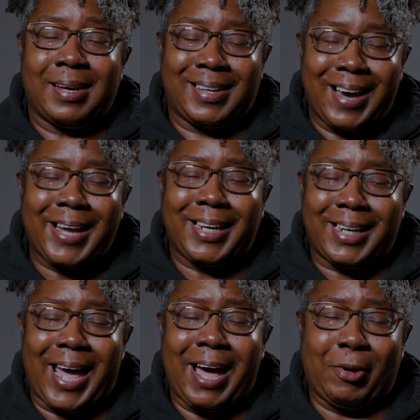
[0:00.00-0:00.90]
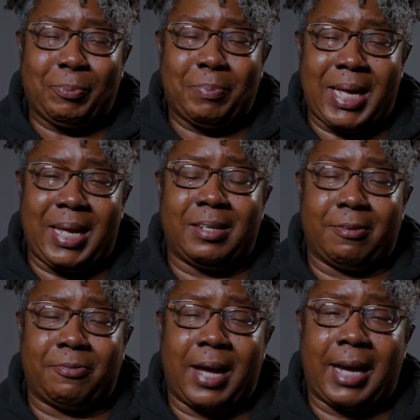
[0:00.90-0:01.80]
God allowed me
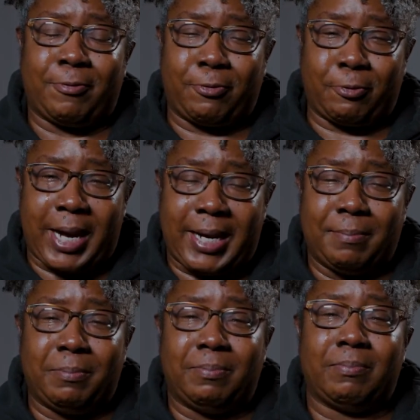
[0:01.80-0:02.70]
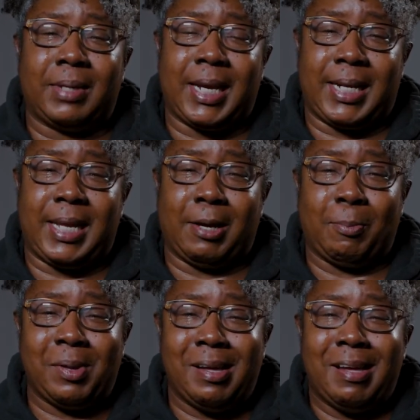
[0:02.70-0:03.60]
to find freedom in him